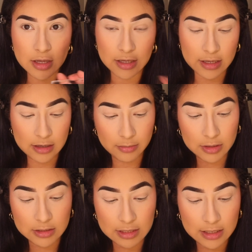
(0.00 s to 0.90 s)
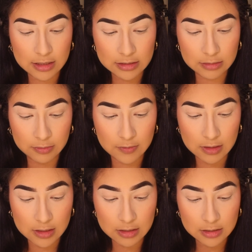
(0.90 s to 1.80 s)
Again, I'm going to take some of
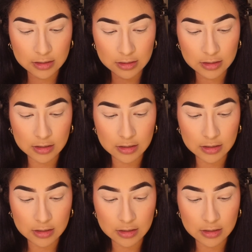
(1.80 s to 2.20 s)
this,